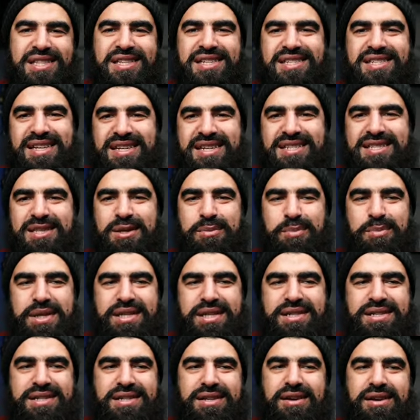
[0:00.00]
in the size of the
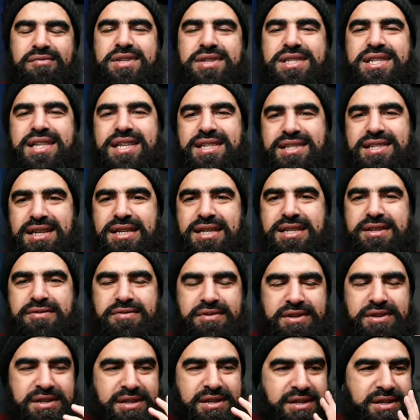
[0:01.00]
beard? And obviously, that's going to
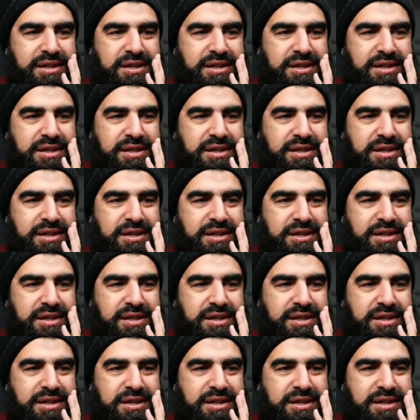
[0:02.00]
differ.